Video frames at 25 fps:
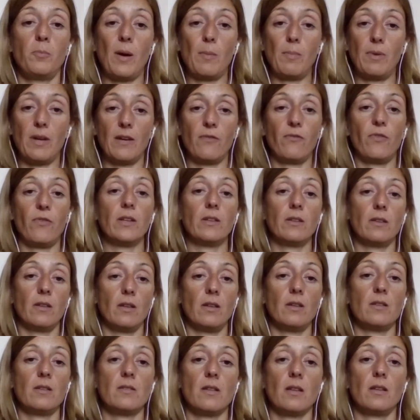public fund
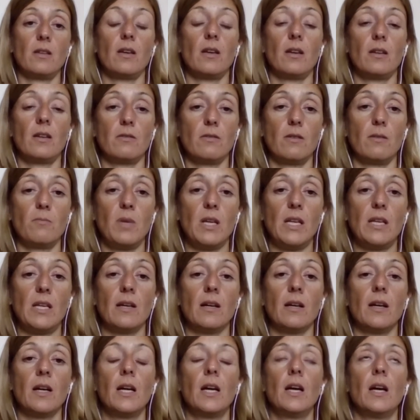that is dedicated to the
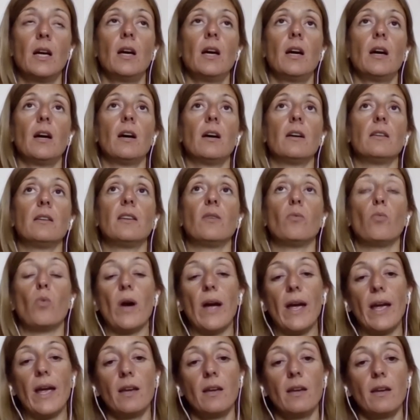media, the
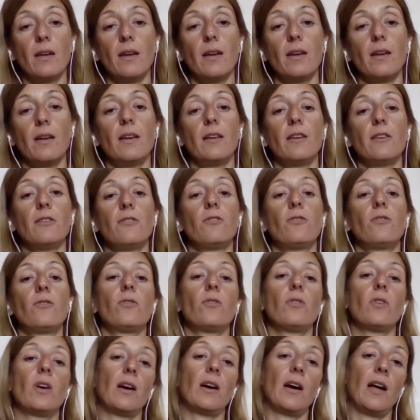way it
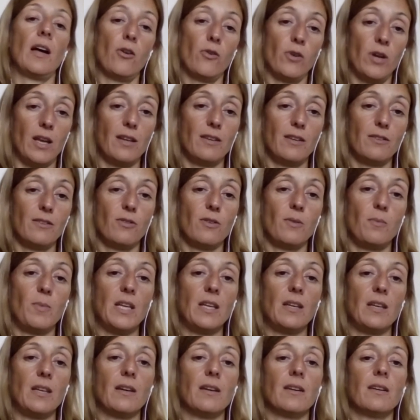is allocated to the
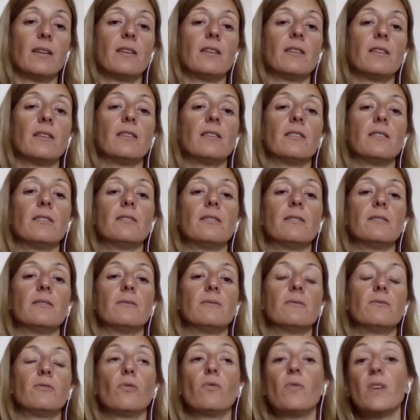media,
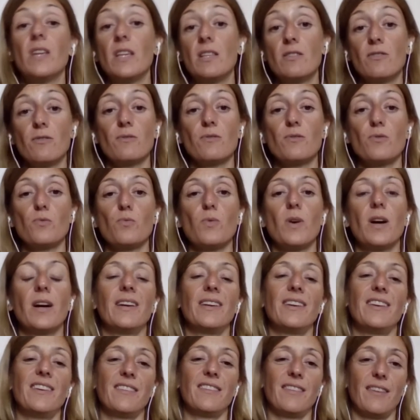the reasons
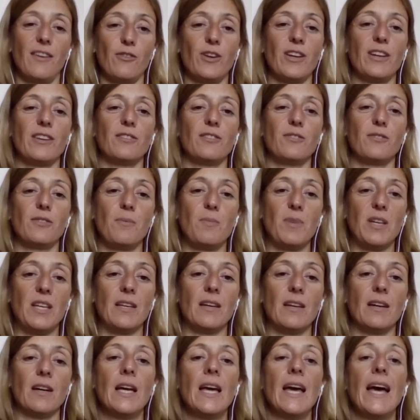why it is allocated to the
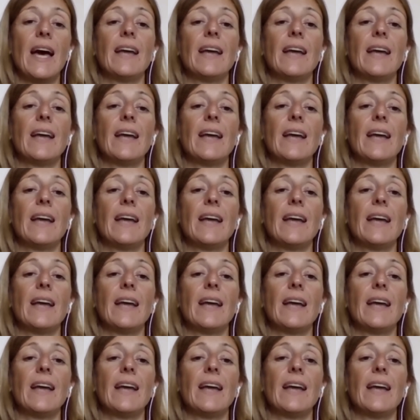media.